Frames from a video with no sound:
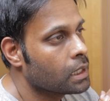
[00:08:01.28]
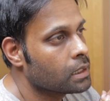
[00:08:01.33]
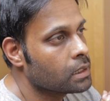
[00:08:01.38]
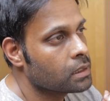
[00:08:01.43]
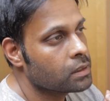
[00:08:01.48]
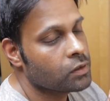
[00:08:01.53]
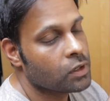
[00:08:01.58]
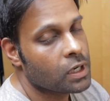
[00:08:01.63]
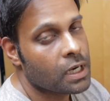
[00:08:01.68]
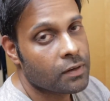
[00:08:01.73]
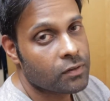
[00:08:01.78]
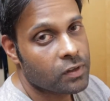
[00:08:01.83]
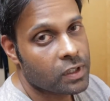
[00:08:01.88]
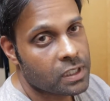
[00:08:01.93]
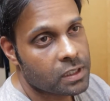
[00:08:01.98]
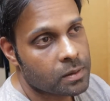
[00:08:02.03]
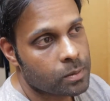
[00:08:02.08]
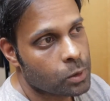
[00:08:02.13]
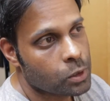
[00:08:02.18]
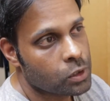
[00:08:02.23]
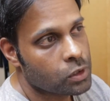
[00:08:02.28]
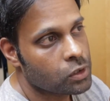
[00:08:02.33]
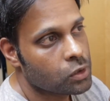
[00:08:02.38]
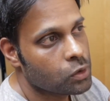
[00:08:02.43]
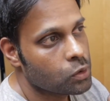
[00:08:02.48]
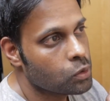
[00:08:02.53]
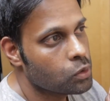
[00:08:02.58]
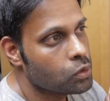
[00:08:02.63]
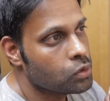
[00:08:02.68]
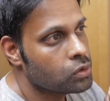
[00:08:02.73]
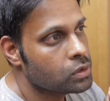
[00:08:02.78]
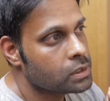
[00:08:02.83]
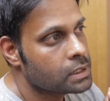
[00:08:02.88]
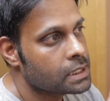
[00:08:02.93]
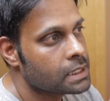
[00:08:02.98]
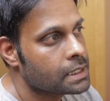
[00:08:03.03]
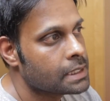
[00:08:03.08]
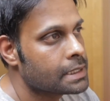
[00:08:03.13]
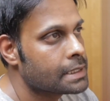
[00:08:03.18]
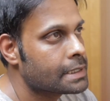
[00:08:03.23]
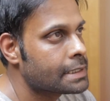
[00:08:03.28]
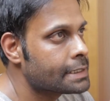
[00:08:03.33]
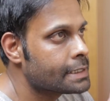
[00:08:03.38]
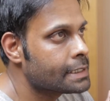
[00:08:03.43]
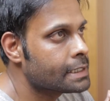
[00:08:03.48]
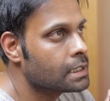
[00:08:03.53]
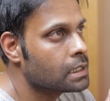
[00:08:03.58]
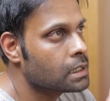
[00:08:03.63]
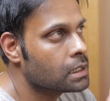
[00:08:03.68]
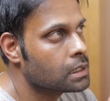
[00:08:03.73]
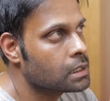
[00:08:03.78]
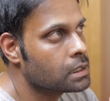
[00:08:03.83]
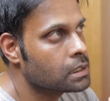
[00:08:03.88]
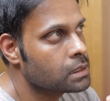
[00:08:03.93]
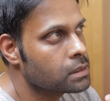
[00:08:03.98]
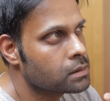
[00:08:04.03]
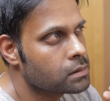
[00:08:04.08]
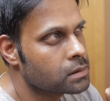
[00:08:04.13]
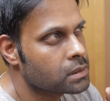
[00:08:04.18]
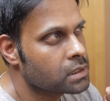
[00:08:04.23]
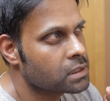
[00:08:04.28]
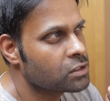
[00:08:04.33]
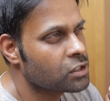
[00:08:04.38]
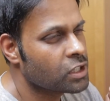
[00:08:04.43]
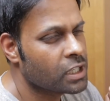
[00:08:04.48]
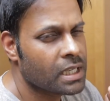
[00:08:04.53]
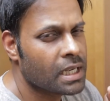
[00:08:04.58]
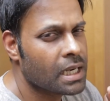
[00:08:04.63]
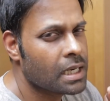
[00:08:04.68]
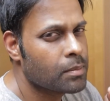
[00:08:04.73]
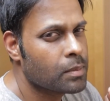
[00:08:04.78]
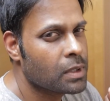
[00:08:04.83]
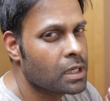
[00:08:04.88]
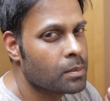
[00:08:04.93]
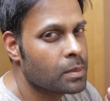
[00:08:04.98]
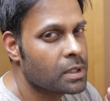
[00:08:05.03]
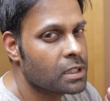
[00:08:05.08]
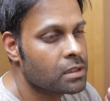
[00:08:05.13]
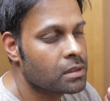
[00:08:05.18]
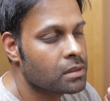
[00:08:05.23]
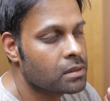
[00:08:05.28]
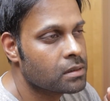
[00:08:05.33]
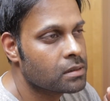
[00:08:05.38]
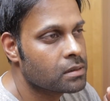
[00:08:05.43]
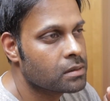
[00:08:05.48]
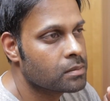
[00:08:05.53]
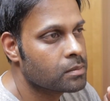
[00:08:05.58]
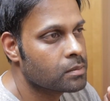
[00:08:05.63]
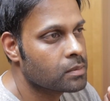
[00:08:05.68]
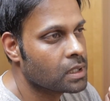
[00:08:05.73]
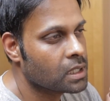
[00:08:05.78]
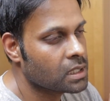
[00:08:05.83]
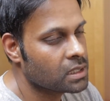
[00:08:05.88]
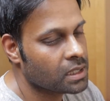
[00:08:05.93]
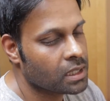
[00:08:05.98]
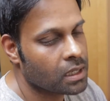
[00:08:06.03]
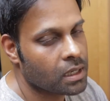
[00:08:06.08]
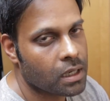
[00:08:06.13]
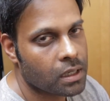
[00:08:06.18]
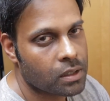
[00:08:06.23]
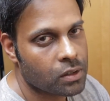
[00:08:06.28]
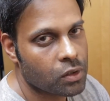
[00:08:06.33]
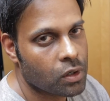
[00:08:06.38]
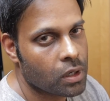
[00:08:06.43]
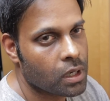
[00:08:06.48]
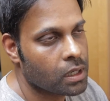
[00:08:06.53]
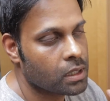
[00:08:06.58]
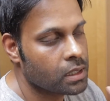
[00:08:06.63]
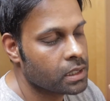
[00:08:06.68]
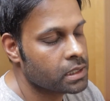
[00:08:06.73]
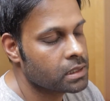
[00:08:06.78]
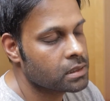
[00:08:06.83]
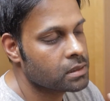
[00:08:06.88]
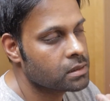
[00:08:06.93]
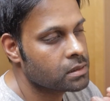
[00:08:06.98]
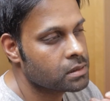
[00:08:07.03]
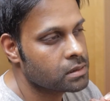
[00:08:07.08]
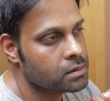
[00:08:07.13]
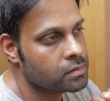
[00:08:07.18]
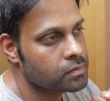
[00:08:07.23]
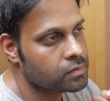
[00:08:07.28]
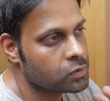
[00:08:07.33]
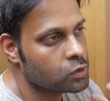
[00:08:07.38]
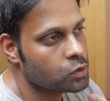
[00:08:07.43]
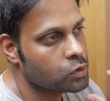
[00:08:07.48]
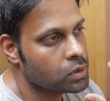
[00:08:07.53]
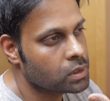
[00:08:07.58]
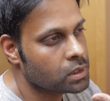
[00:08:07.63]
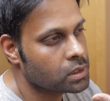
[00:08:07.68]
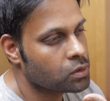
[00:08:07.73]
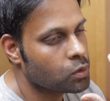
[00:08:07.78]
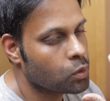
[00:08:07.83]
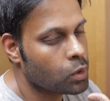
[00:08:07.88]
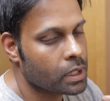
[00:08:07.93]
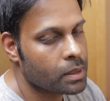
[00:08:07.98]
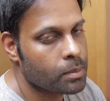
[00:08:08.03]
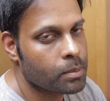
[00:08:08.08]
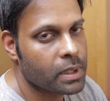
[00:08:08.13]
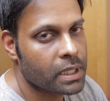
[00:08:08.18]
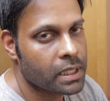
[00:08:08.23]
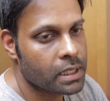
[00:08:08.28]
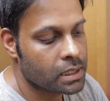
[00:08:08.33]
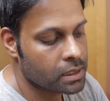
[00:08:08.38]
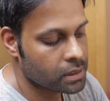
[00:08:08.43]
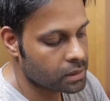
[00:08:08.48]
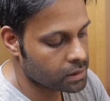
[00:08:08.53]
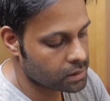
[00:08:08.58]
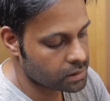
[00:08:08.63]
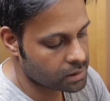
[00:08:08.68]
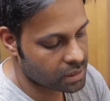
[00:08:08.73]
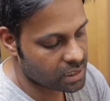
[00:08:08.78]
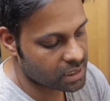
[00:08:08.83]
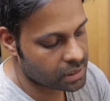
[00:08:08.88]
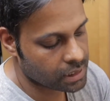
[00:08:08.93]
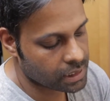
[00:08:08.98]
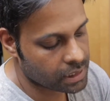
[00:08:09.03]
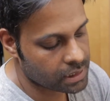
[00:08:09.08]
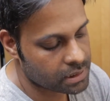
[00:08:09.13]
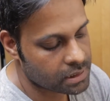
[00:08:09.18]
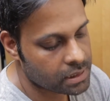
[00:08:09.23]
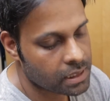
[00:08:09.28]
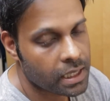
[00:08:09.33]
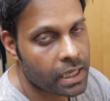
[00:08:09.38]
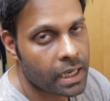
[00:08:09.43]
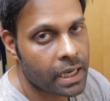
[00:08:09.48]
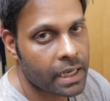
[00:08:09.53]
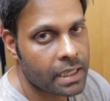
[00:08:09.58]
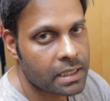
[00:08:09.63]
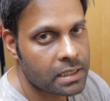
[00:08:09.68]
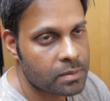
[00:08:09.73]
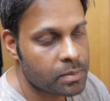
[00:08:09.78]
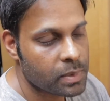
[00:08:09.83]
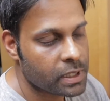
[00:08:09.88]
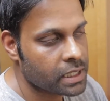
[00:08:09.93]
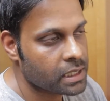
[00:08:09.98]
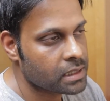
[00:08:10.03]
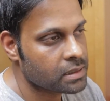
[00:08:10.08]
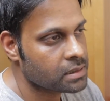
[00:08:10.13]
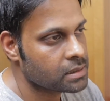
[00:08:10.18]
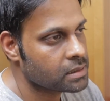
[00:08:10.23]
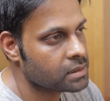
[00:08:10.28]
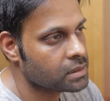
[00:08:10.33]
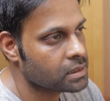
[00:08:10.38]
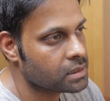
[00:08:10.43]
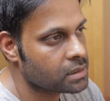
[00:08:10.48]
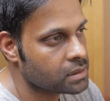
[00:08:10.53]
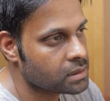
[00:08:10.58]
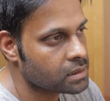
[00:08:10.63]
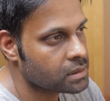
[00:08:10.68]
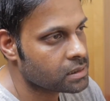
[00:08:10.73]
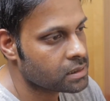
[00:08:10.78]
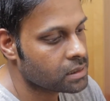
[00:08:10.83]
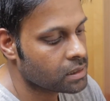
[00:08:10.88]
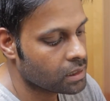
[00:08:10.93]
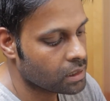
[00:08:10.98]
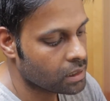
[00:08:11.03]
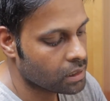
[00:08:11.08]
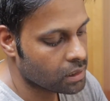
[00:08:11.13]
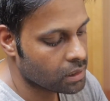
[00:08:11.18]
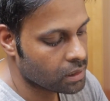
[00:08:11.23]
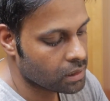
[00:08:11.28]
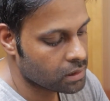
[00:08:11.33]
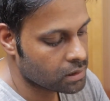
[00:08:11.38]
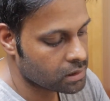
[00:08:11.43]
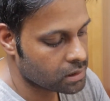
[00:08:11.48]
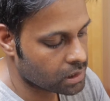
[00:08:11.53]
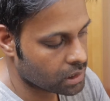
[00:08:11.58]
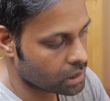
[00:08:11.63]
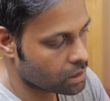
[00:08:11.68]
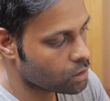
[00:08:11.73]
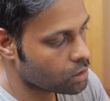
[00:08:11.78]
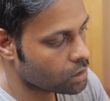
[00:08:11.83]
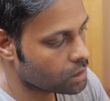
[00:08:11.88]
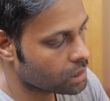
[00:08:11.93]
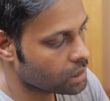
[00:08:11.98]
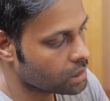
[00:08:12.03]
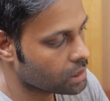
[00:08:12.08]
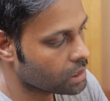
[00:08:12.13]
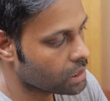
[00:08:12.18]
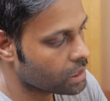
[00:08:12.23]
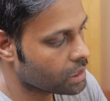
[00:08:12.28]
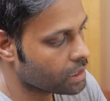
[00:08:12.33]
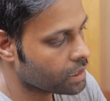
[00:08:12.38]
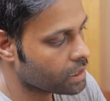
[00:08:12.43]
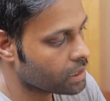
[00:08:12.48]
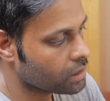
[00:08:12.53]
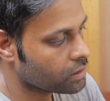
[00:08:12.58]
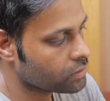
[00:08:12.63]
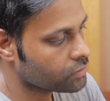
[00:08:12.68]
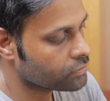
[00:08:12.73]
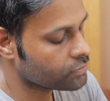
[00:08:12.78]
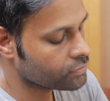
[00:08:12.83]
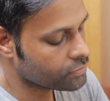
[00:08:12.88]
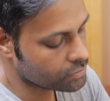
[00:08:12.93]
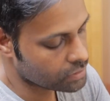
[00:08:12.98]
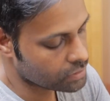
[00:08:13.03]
then you have the Explorer 2s, is it 39 millimeter? But I think lug to lug, it's quite big. So I think it's as big as this Seconda that I have.